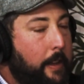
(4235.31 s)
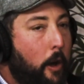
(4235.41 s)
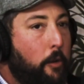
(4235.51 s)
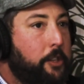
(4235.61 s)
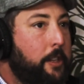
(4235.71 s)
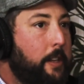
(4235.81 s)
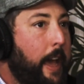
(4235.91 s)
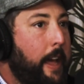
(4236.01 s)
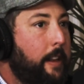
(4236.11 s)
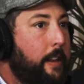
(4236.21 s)
Ocean
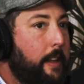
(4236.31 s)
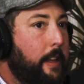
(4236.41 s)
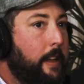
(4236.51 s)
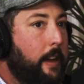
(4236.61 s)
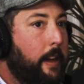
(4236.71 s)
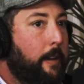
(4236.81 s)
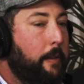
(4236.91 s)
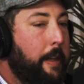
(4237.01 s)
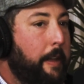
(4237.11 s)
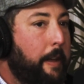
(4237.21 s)
had
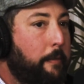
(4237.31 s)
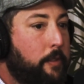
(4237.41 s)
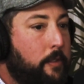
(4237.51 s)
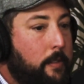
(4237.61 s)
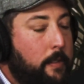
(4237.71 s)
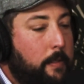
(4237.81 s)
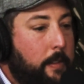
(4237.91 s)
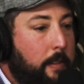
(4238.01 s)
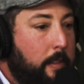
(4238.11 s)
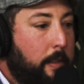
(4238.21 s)
it was
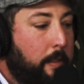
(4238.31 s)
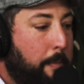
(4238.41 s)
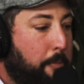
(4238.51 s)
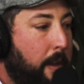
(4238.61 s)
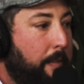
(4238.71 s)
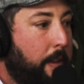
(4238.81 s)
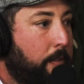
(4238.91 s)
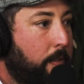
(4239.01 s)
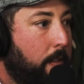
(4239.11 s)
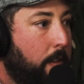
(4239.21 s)
the
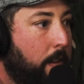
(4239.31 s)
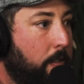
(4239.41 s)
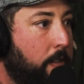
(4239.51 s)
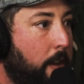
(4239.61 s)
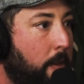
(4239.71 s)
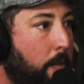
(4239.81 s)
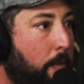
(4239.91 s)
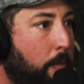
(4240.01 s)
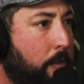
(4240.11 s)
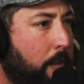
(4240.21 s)
previous casino
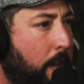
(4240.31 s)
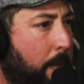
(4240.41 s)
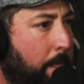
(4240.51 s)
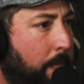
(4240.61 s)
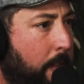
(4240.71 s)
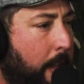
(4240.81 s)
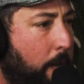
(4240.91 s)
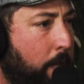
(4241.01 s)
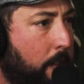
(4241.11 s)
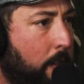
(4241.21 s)
was not
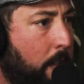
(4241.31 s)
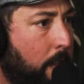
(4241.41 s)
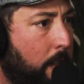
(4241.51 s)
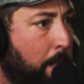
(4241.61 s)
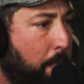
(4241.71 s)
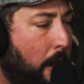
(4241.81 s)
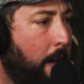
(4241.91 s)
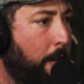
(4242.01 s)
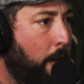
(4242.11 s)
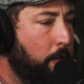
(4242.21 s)
Ocean, prior
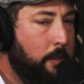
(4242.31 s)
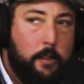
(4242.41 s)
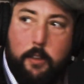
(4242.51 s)
to Ocean.